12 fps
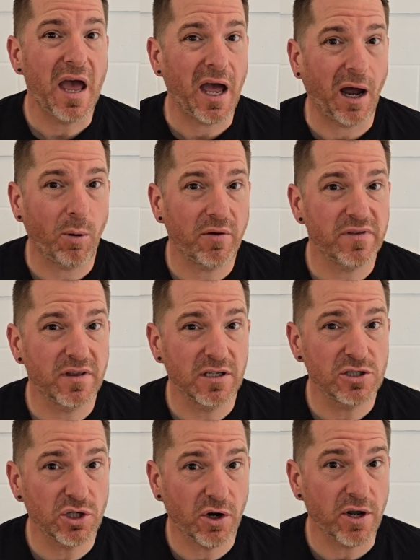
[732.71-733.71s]
However, the
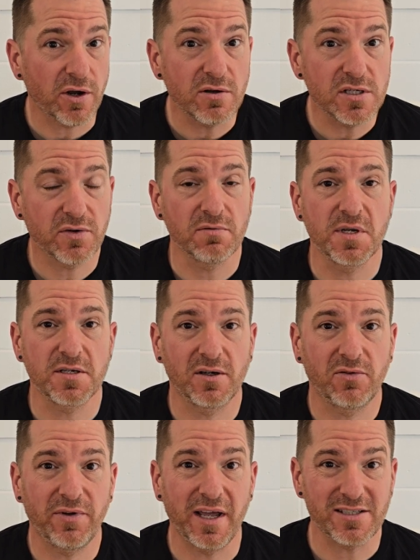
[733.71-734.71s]
Jonos from Special
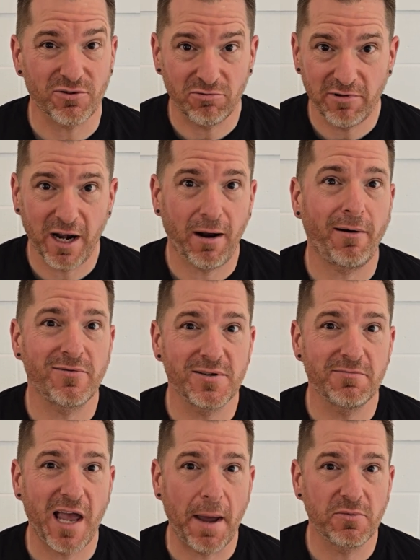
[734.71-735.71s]
FX ran out
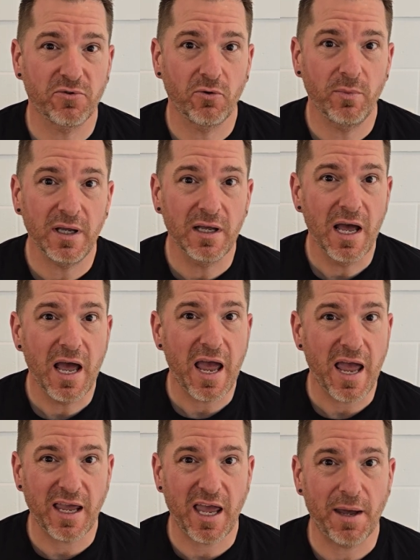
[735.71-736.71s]
some cameras from me
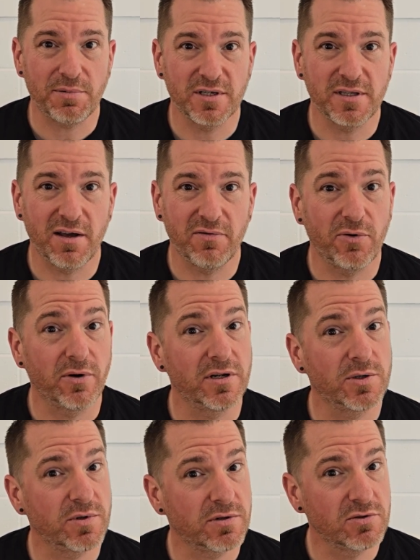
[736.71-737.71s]
and captured that
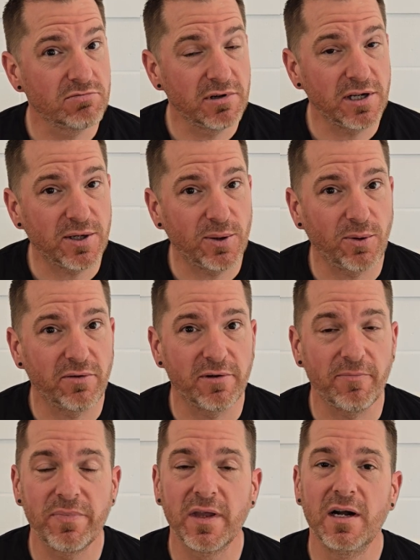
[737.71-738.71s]
footage, which was really cool of
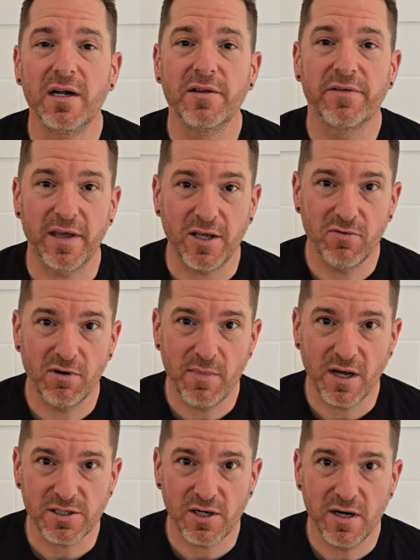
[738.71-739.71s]
them. Thank you very
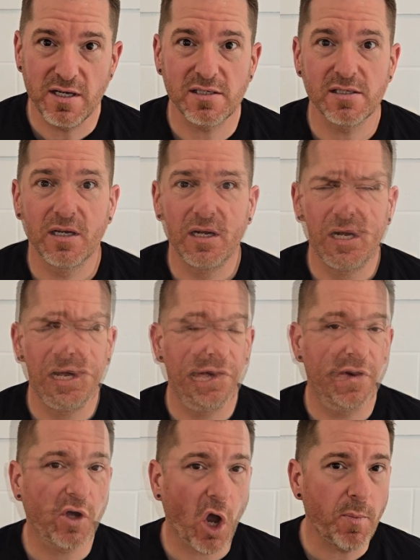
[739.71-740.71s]
much, guys.
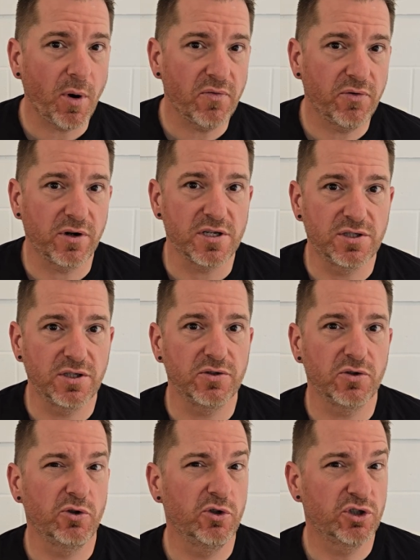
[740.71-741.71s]
The GoPro footage didn't
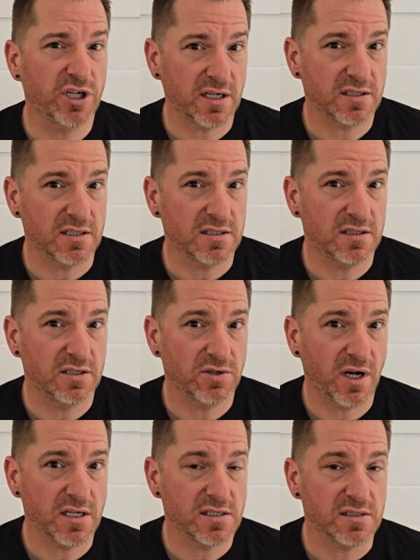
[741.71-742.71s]
do justice to the
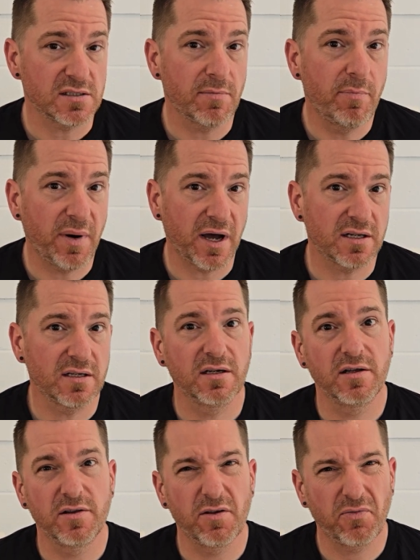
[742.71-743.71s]
tracers, but
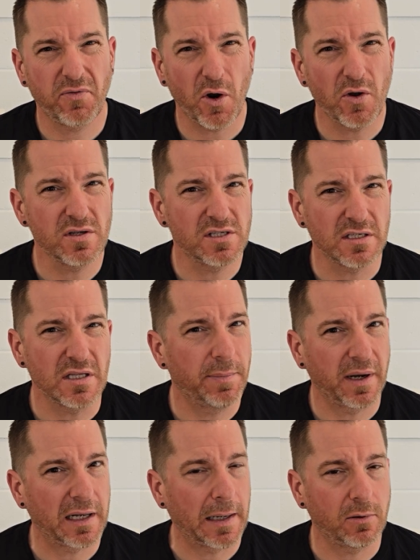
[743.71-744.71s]
the phone seemed to
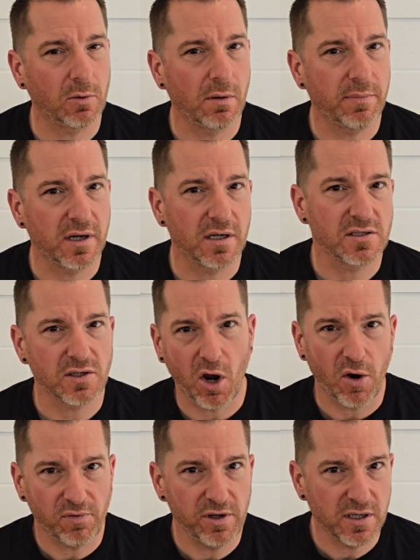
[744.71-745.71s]
pick it up a little bit better. So
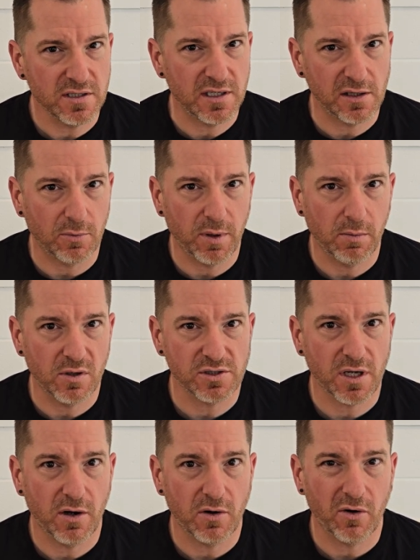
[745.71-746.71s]
hopefully you can see a little bit what's
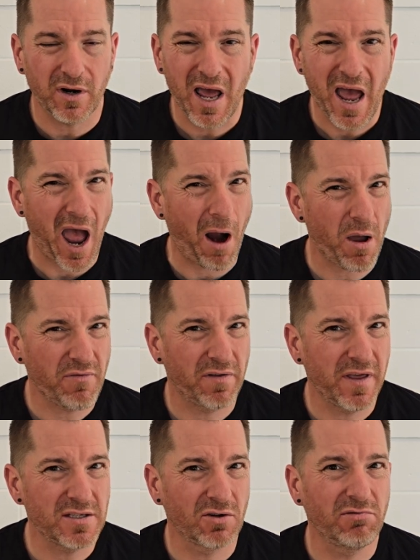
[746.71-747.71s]
going on. However,
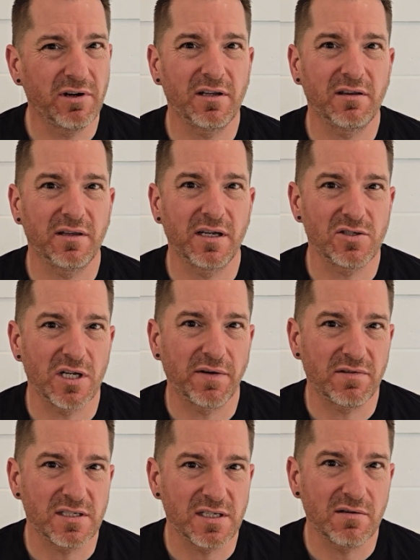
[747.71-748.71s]
these are really things you
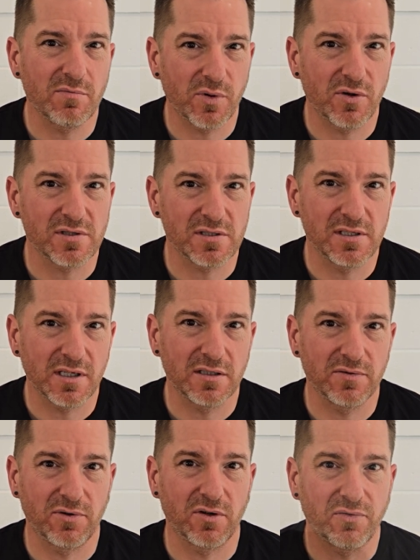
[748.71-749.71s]
have to see in person to get
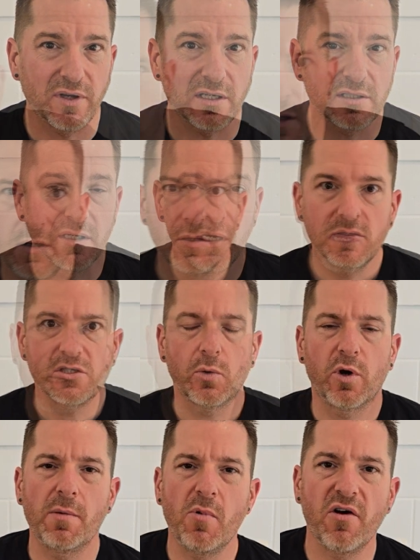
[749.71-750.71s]
the full effect. So
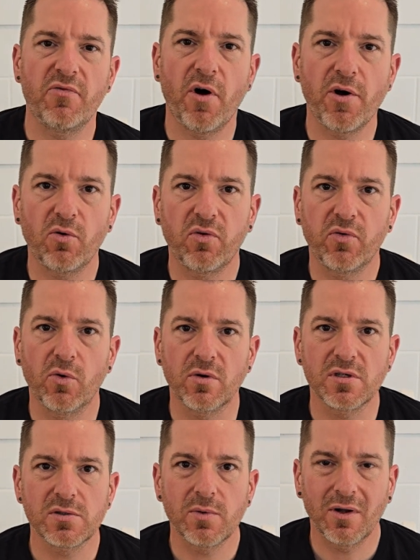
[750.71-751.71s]
what are my final thoughts?